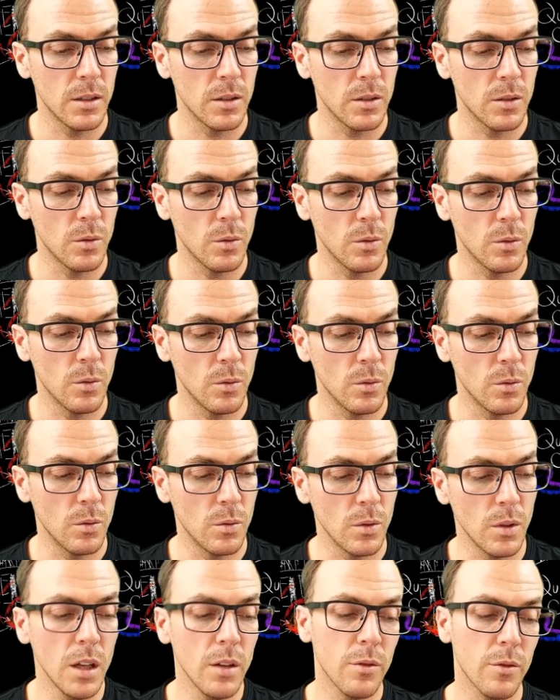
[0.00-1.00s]
if
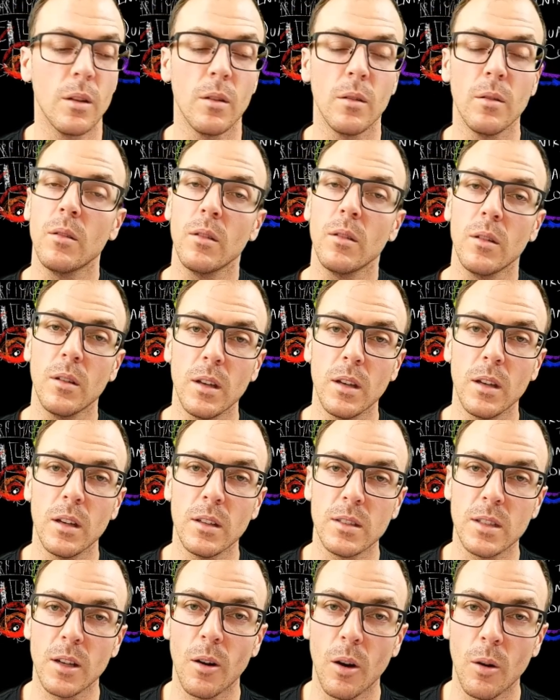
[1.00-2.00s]

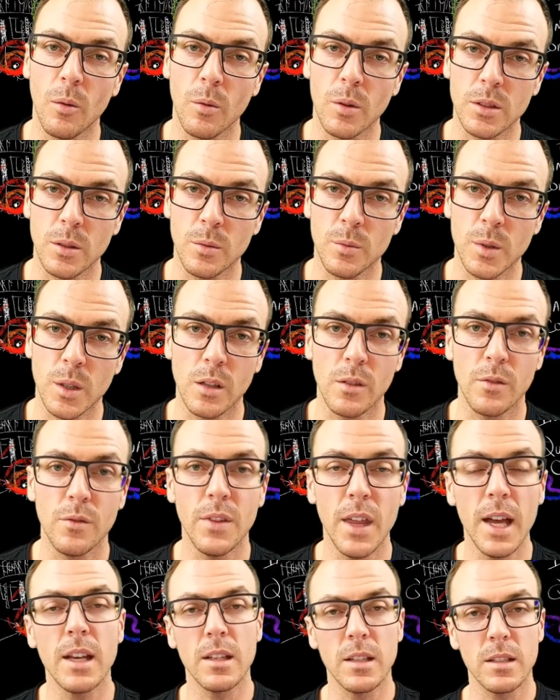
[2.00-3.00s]
0 was observed,
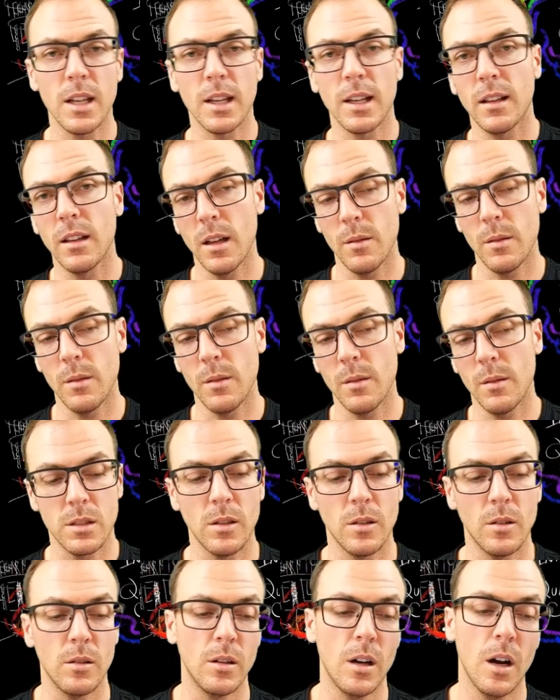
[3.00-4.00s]
then the state collapsed to
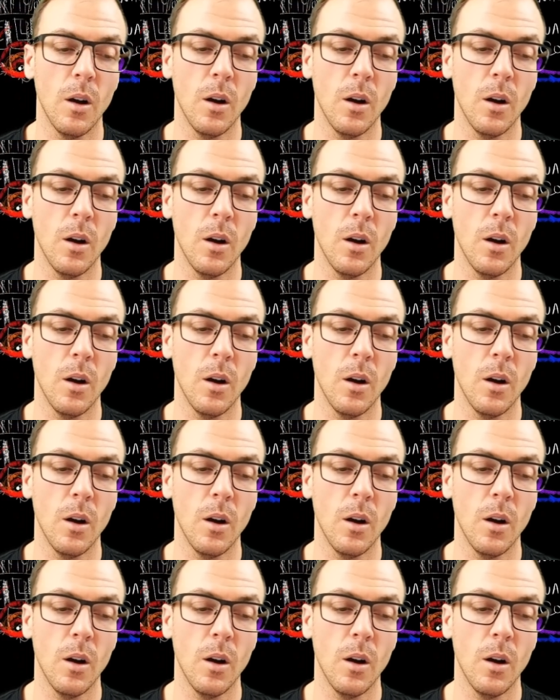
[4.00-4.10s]
0,